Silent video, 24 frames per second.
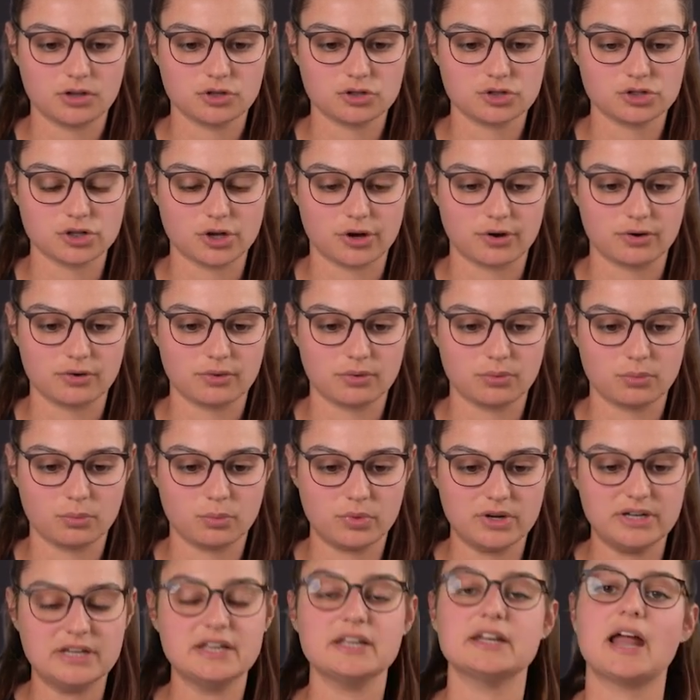So
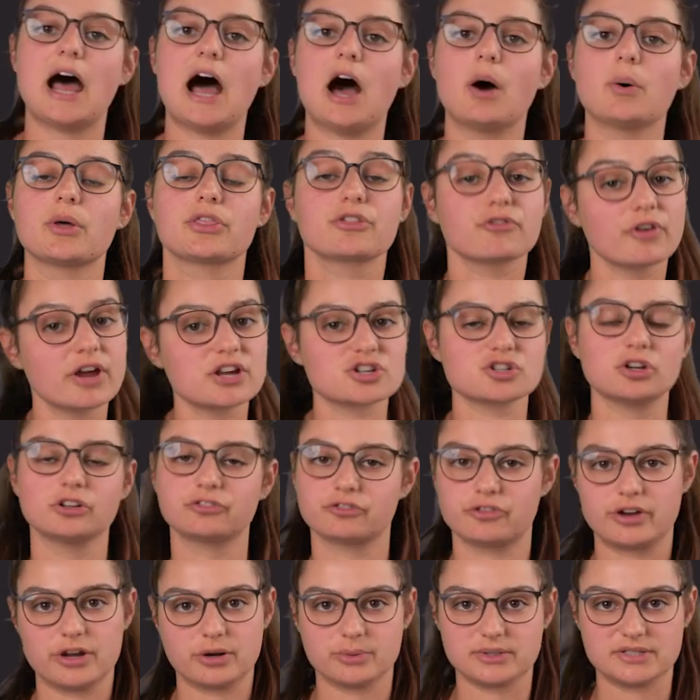we need our threshold
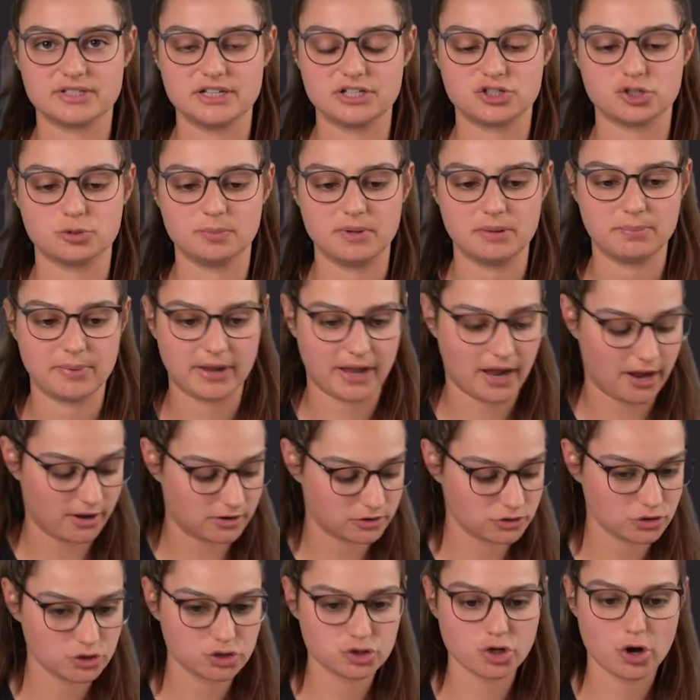frequency to be
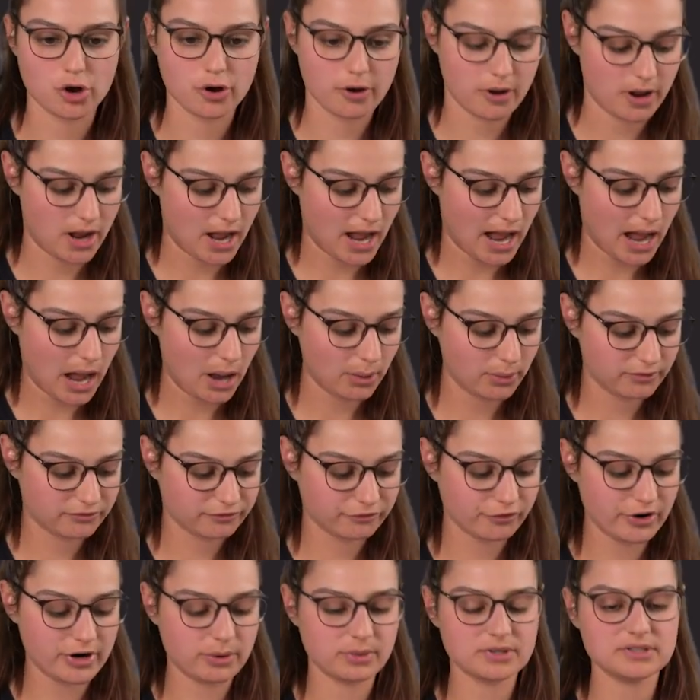bigger. So our
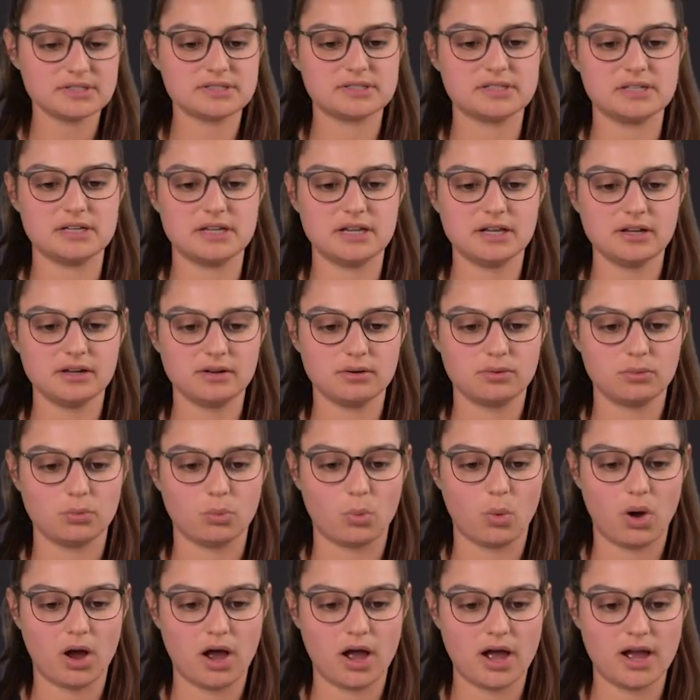frequency
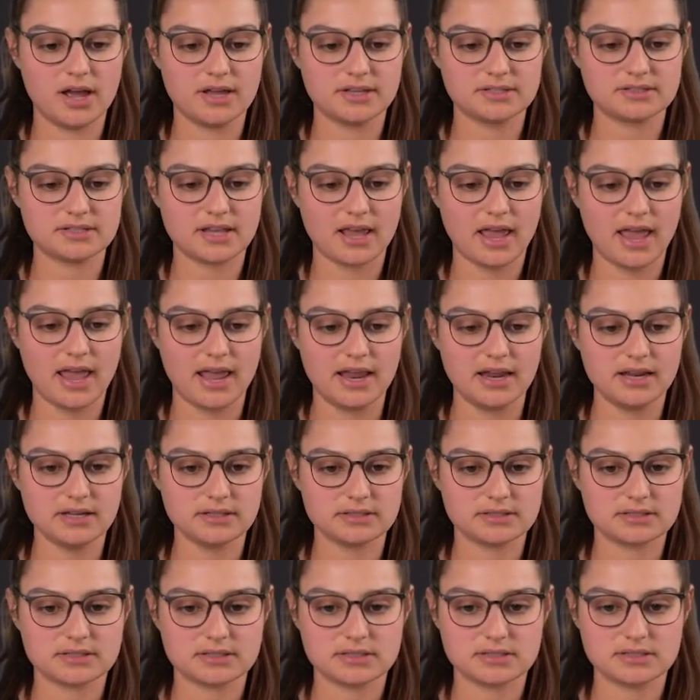was
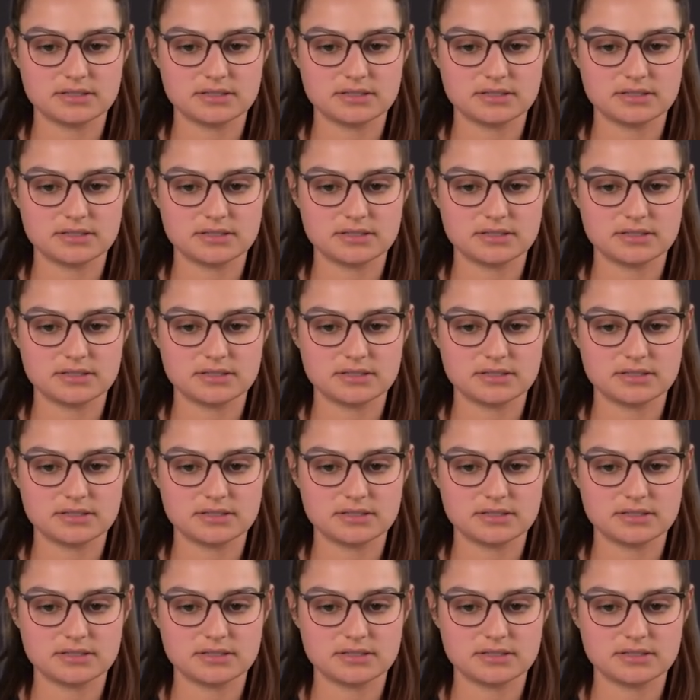8